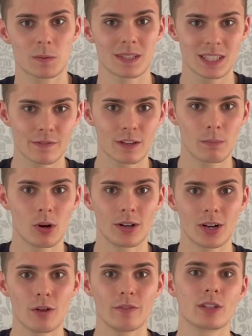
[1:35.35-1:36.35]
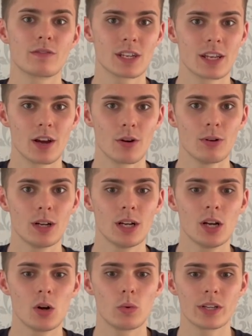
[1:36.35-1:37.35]
specific point of this video,
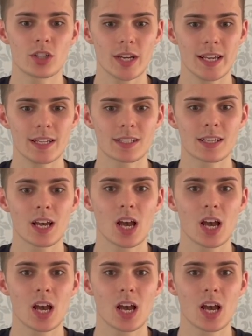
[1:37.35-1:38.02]
which is